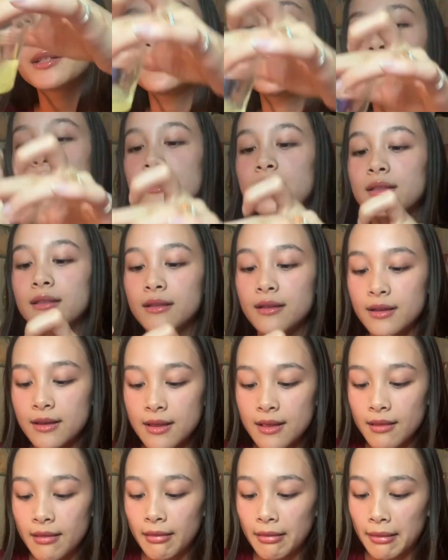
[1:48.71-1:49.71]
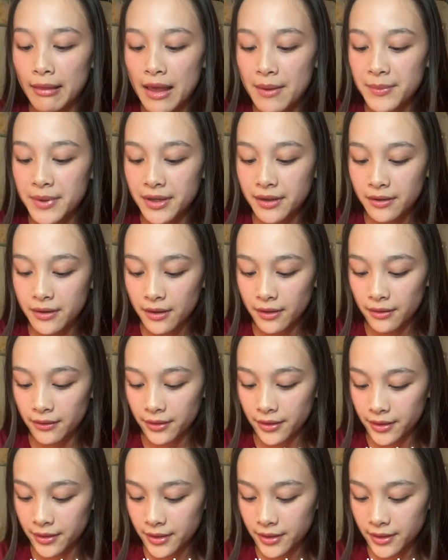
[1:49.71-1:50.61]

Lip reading: like a lemon color.